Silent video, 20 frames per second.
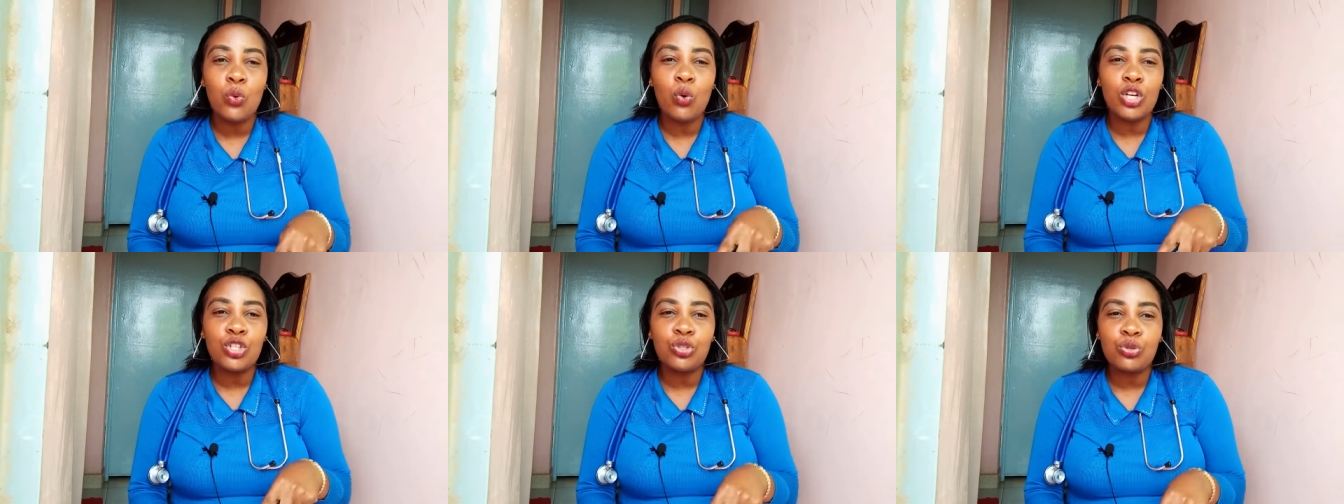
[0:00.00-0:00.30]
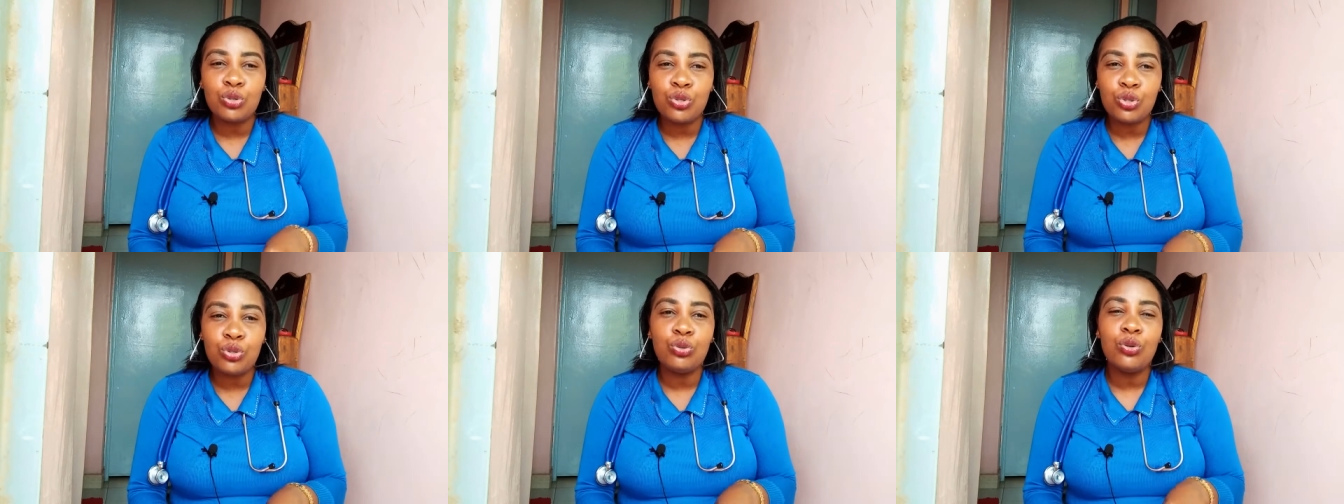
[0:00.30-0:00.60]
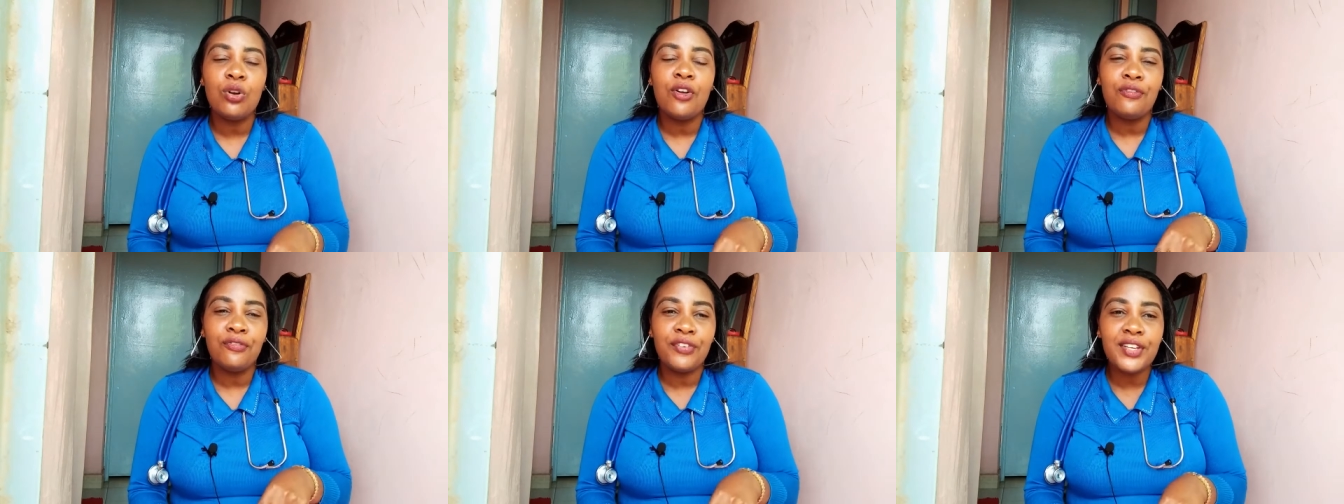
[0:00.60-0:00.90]
We want to
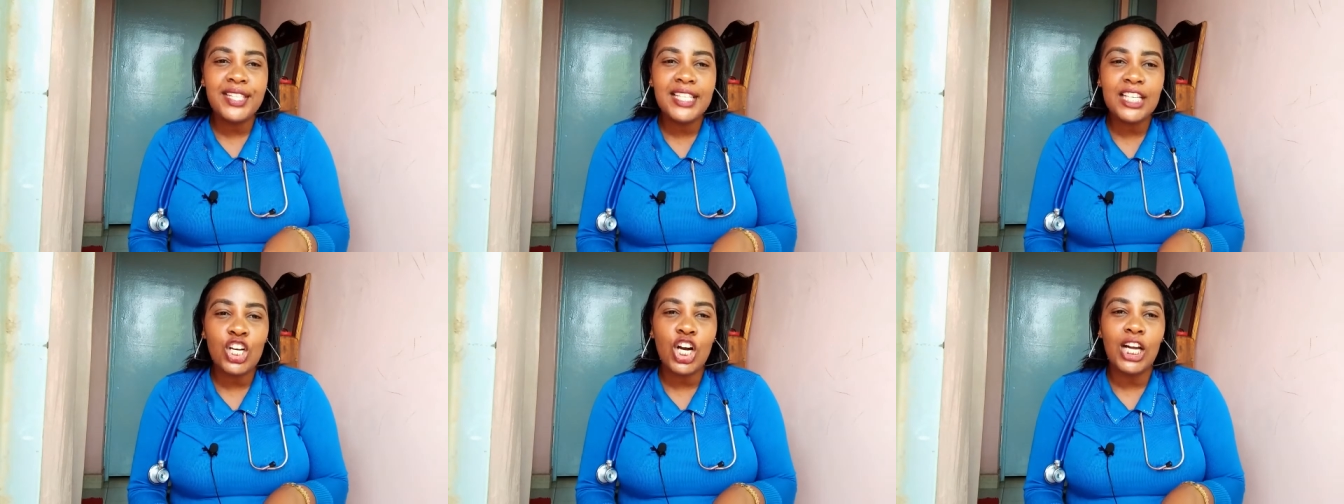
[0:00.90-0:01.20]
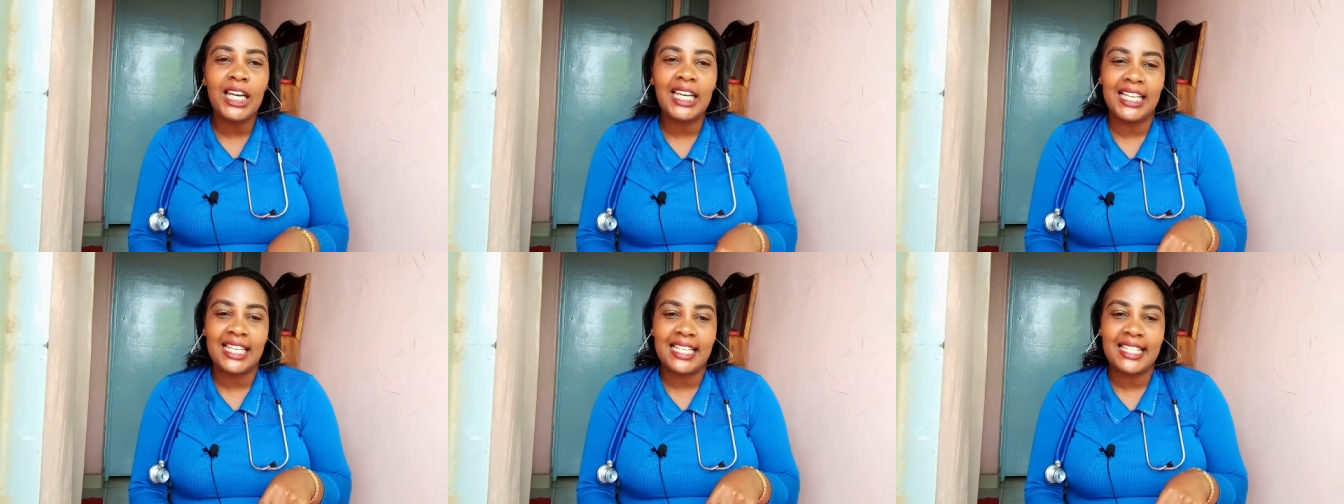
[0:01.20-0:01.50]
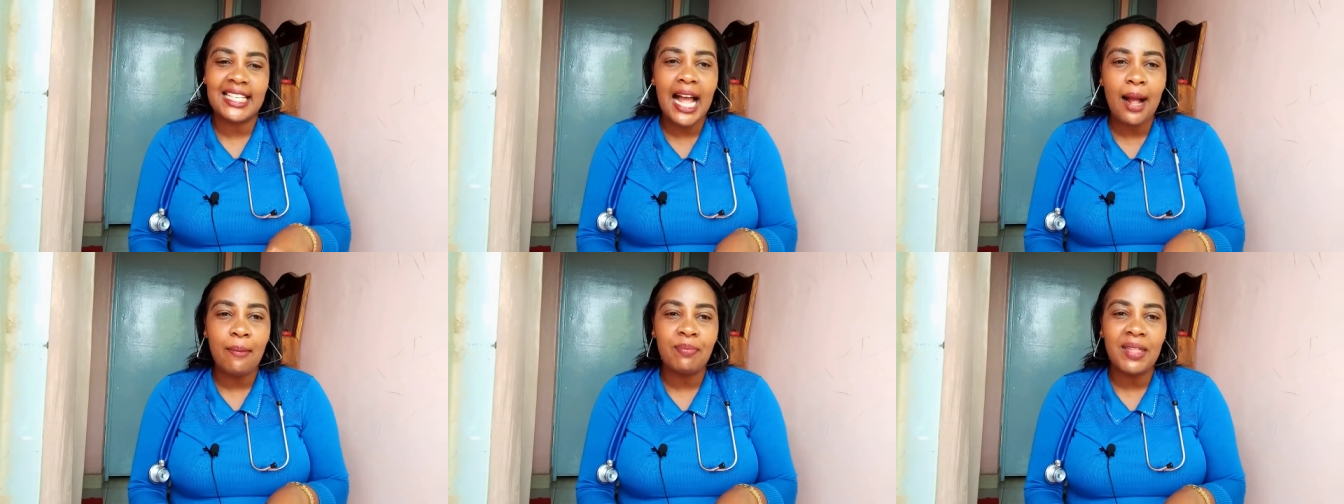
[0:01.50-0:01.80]
do physical
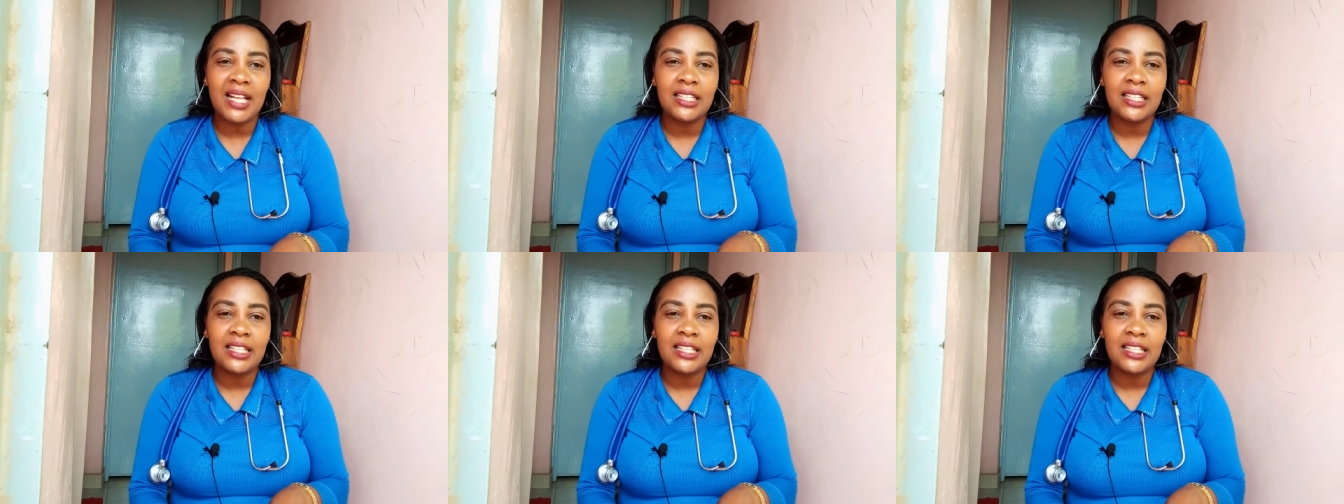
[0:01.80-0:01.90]
exam.